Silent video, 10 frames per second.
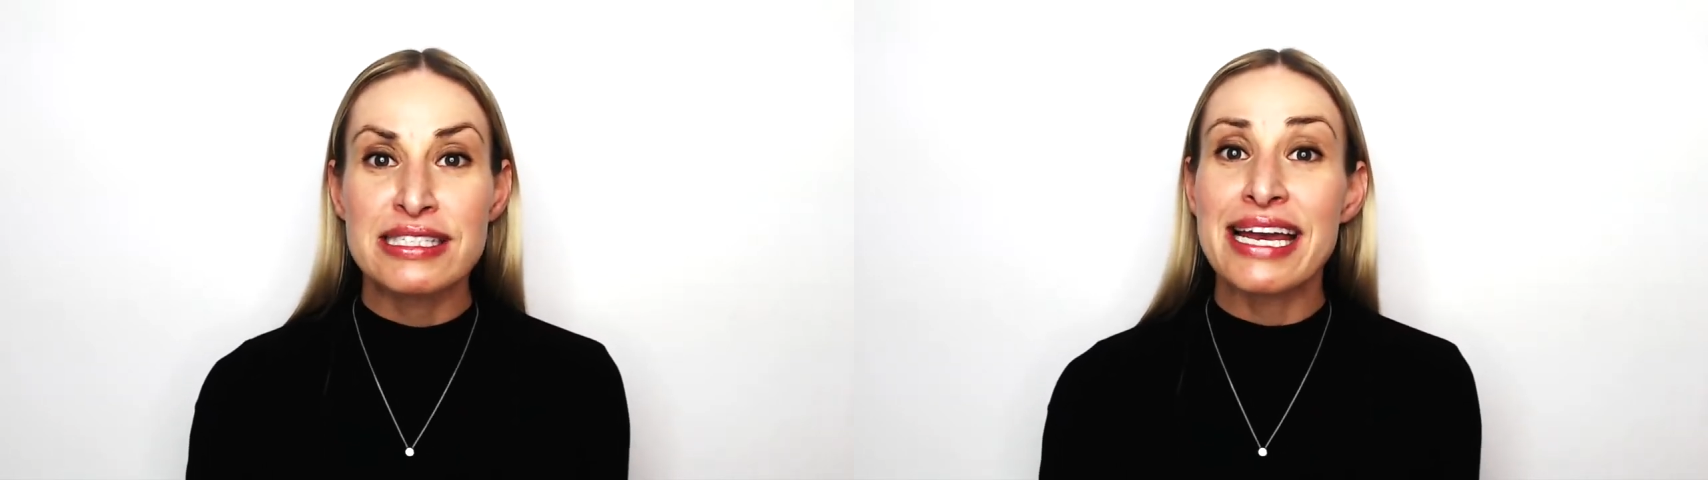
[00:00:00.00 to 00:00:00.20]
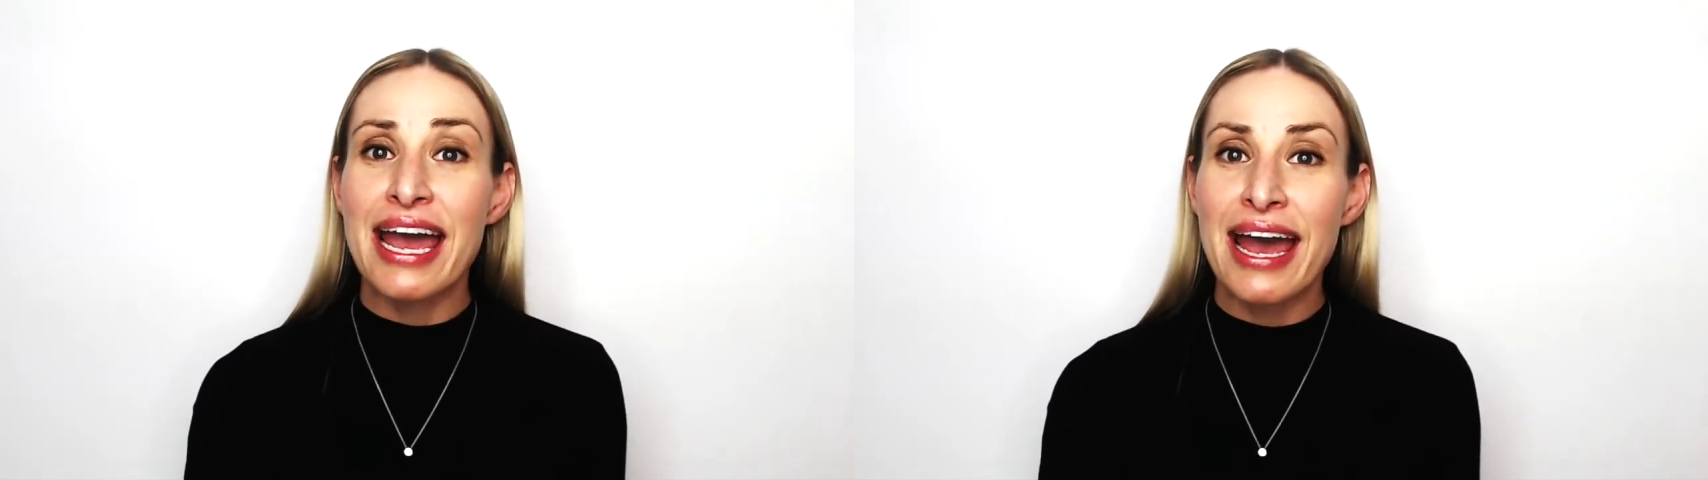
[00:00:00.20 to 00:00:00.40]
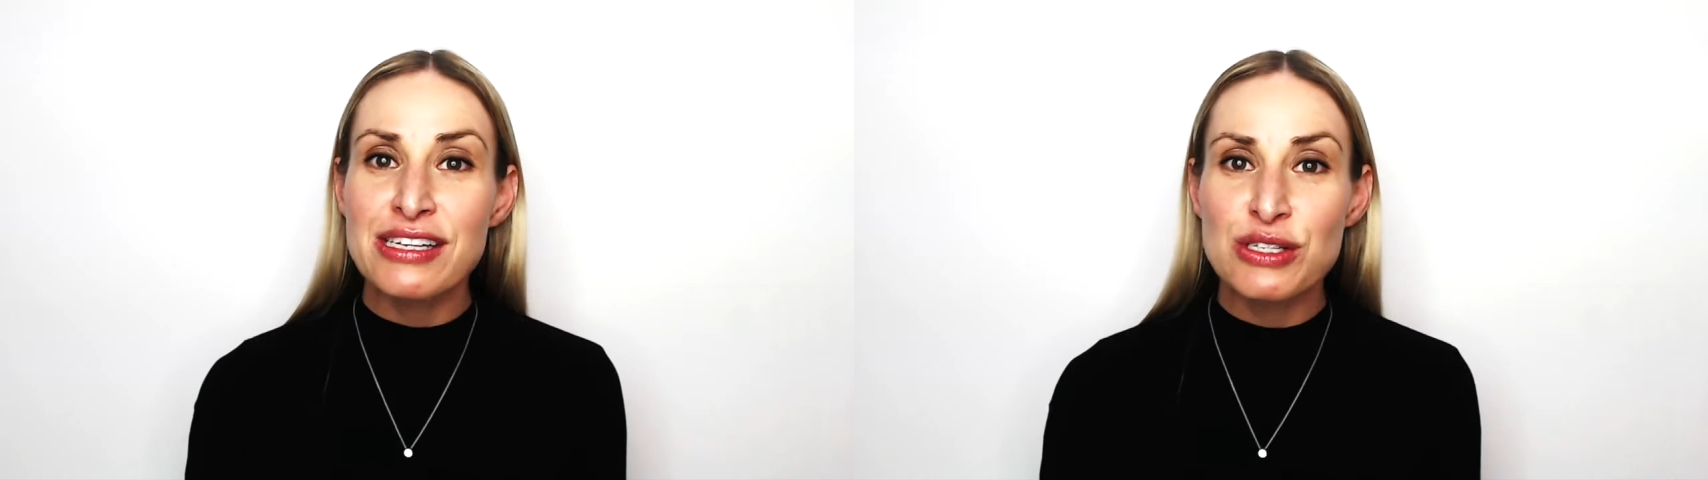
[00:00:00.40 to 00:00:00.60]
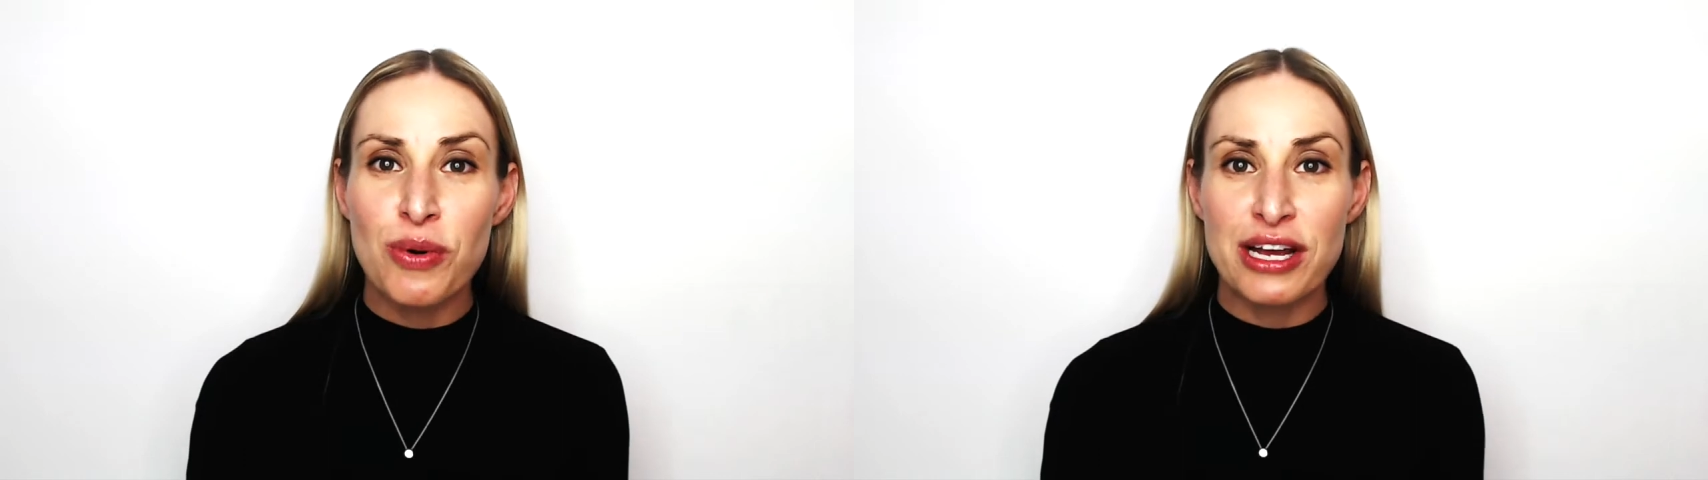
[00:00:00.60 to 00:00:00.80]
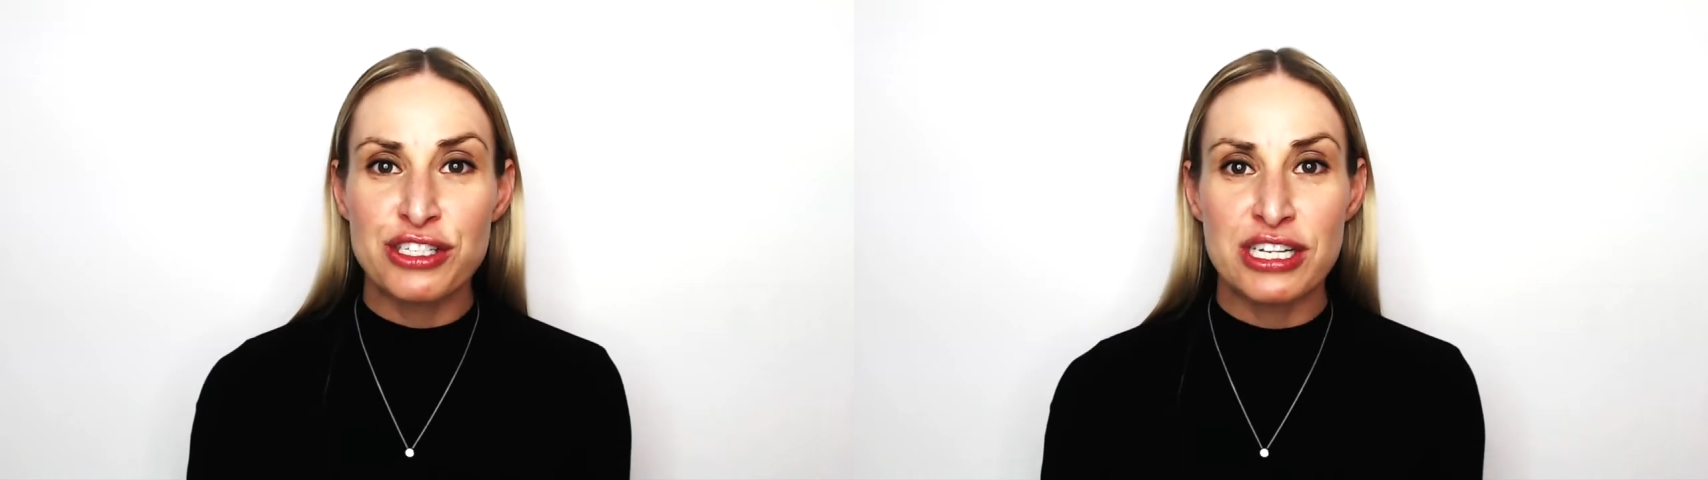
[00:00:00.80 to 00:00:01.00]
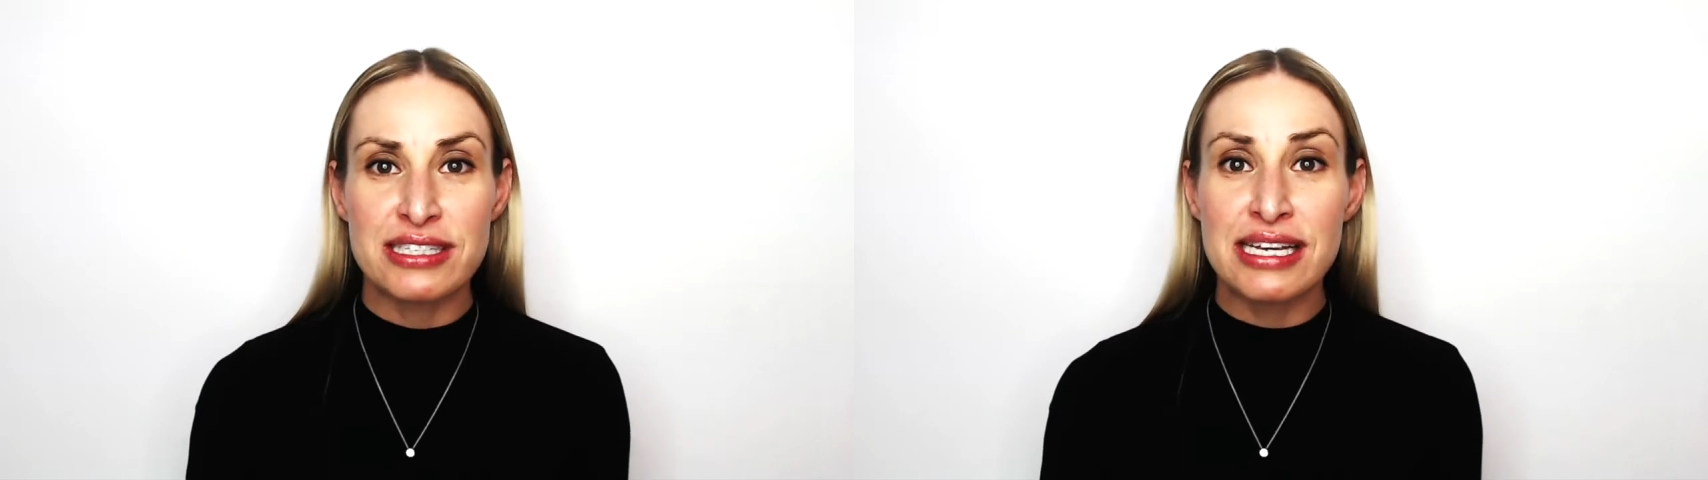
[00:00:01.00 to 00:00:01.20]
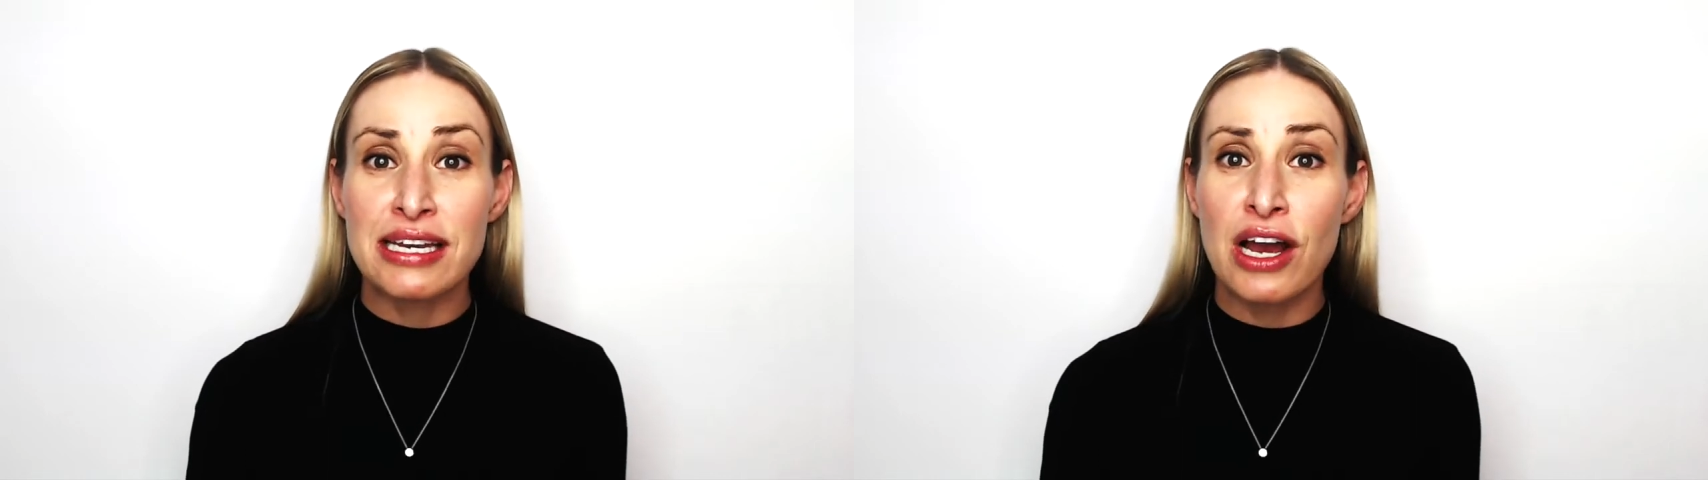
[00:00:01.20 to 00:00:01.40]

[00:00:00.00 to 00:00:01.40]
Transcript: to ask questions and